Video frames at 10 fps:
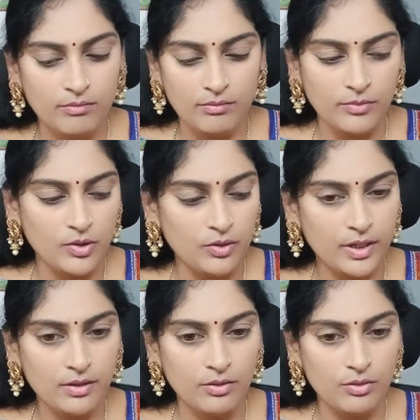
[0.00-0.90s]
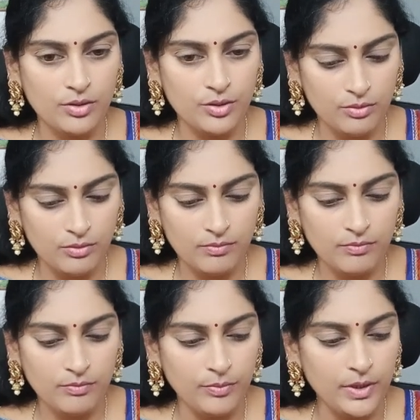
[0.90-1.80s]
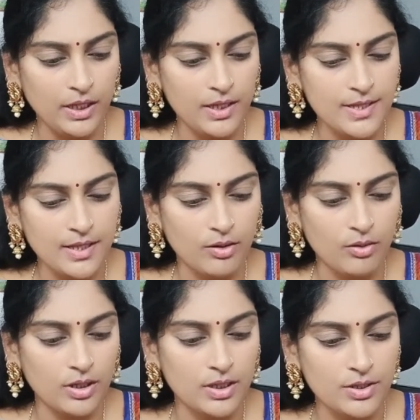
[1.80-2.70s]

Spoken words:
You can go to b is equal